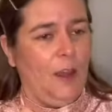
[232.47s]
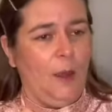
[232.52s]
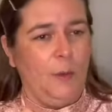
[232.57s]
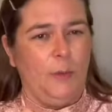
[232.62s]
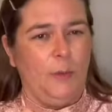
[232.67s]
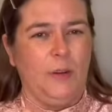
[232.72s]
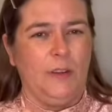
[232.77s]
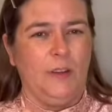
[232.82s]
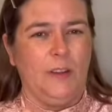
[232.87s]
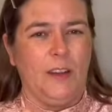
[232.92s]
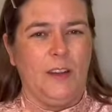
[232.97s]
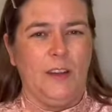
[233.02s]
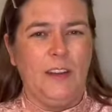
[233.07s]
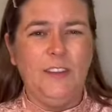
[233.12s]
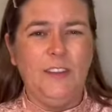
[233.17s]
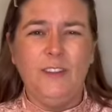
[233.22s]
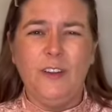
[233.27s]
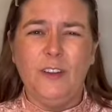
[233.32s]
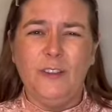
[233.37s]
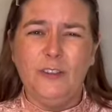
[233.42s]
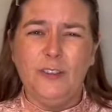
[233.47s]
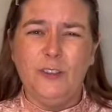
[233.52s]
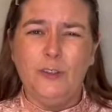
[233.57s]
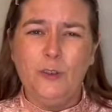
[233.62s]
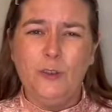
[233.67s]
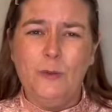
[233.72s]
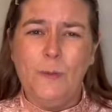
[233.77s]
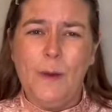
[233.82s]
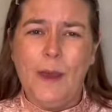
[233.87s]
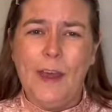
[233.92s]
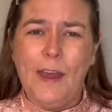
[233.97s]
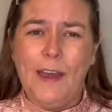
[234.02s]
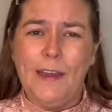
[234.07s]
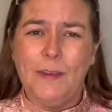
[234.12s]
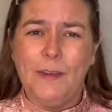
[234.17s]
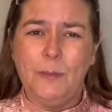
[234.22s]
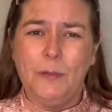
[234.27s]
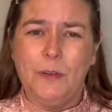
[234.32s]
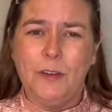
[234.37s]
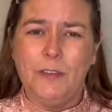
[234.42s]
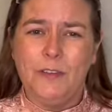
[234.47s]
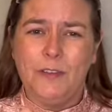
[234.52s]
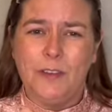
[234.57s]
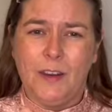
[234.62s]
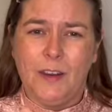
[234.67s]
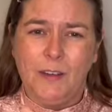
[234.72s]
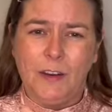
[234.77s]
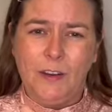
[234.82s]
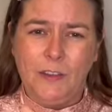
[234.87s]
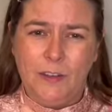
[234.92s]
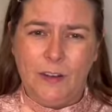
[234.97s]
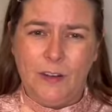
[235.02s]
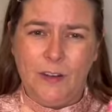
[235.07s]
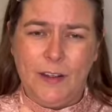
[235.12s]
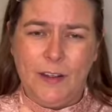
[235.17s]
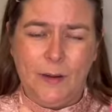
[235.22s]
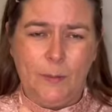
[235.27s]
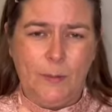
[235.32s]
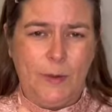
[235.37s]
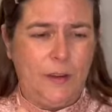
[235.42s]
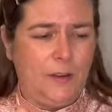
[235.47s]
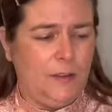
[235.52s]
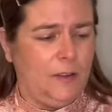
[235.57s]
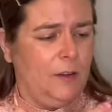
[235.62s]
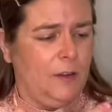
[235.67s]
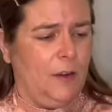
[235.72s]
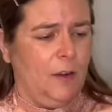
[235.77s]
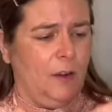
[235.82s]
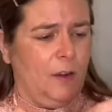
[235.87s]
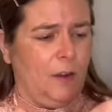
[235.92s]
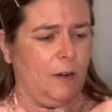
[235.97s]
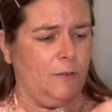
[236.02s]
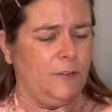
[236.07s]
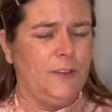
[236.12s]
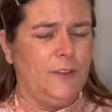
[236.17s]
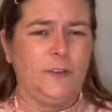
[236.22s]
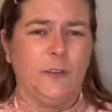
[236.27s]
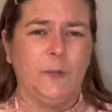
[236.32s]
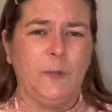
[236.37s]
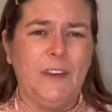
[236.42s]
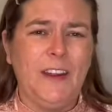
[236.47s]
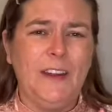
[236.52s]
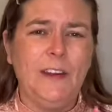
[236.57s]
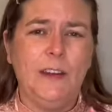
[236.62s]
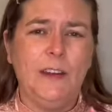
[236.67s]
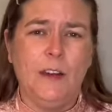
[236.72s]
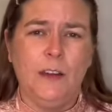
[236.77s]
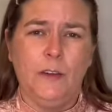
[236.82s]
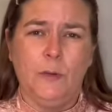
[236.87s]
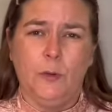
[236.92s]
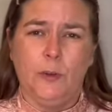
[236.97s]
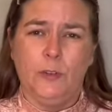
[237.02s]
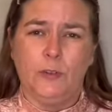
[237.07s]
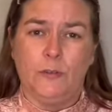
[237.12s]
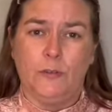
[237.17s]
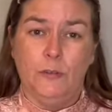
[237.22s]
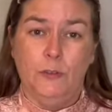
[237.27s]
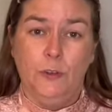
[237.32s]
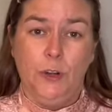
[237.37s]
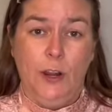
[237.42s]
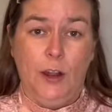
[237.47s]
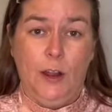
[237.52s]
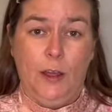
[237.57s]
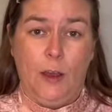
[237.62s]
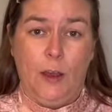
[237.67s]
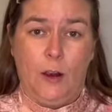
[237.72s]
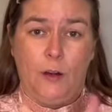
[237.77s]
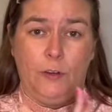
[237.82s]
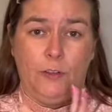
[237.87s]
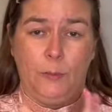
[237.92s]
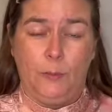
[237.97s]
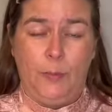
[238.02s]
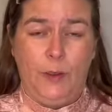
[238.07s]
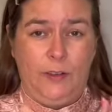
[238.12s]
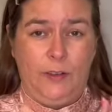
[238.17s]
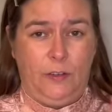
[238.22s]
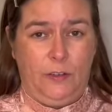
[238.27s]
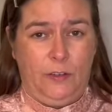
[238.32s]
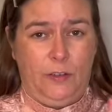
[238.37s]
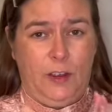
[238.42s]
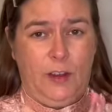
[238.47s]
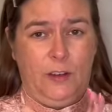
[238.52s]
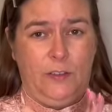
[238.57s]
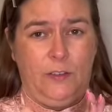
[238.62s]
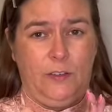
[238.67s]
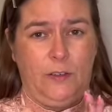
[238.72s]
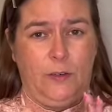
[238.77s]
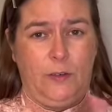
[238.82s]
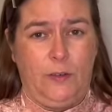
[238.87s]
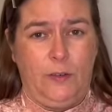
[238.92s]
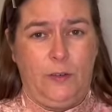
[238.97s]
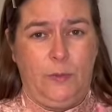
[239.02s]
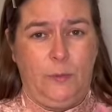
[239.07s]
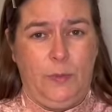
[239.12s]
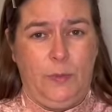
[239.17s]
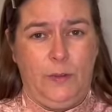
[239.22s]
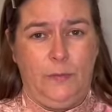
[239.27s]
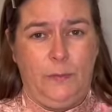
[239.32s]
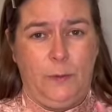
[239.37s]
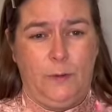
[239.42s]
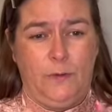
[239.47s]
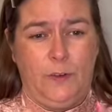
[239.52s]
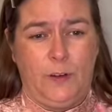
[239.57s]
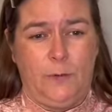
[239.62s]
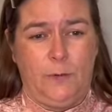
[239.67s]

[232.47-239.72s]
But it's not too bad, but there is a little bit of difference. But then again, it was really hard to pick the shades on the Bperfect